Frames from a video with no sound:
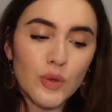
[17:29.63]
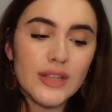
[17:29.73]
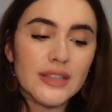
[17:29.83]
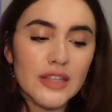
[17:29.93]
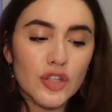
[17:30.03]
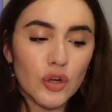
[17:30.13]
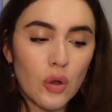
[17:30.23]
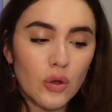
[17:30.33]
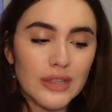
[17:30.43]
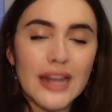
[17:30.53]
reassess your
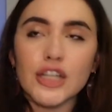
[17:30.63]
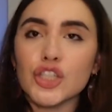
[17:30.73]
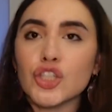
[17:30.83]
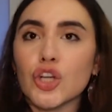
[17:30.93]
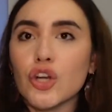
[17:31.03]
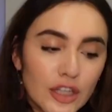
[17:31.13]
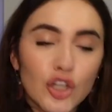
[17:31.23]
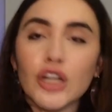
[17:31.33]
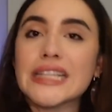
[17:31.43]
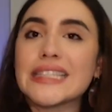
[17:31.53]
goals, and ensure
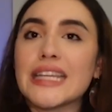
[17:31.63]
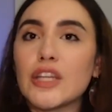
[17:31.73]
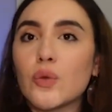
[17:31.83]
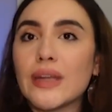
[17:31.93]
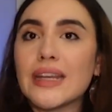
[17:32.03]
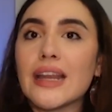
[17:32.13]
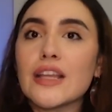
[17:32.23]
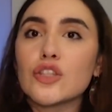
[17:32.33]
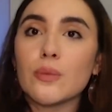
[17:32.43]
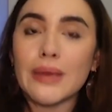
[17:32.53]
you're continuing
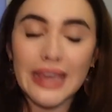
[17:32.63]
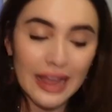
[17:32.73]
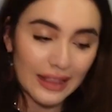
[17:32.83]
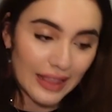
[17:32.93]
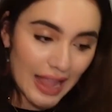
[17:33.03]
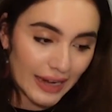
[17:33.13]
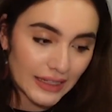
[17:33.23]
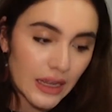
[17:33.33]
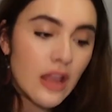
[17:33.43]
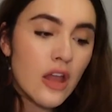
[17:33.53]
to be aligned.